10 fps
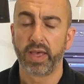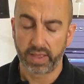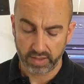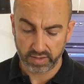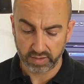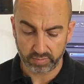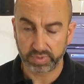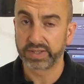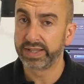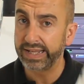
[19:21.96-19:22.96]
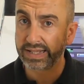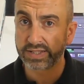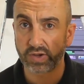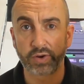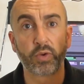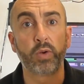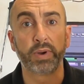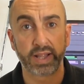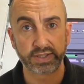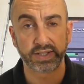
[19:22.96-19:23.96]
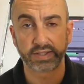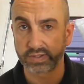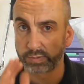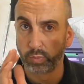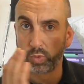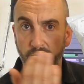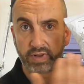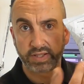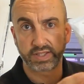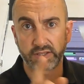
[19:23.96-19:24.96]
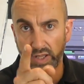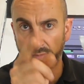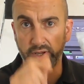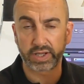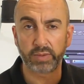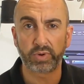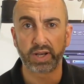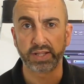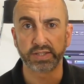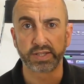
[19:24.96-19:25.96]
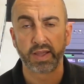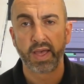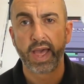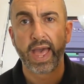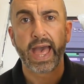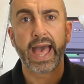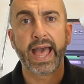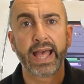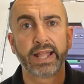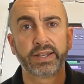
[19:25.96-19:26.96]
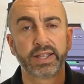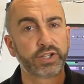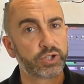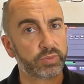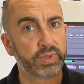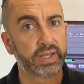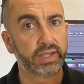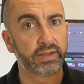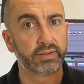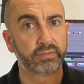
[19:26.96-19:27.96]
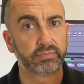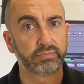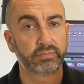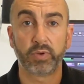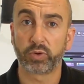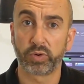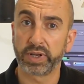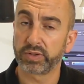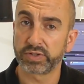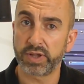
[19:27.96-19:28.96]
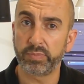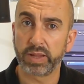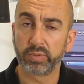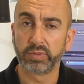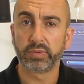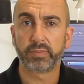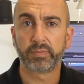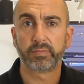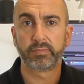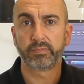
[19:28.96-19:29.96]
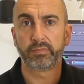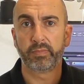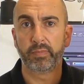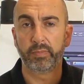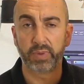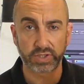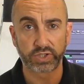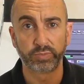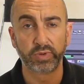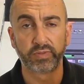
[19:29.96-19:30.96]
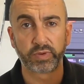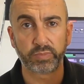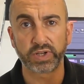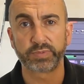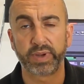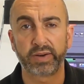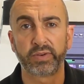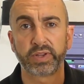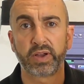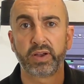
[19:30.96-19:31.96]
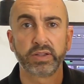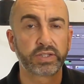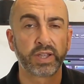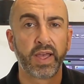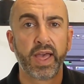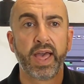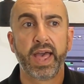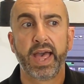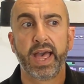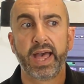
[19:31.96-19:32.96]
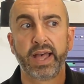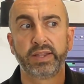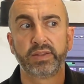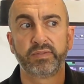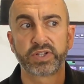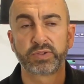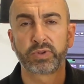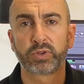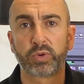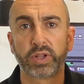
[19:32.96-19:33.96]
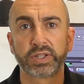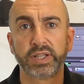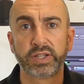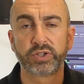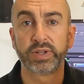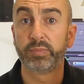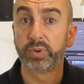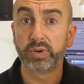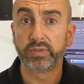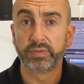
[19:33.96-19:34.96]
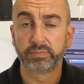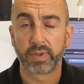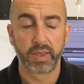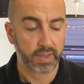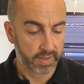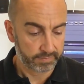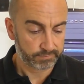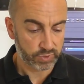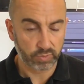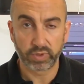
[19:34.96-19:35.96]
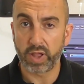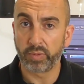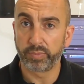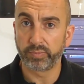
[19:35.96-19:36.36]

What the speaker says: But these are normal lenses, smooth lenses like my camera lens. And they should be, according to some people, much smoother, much better on the eyes, and the visual quality should improve. So we'll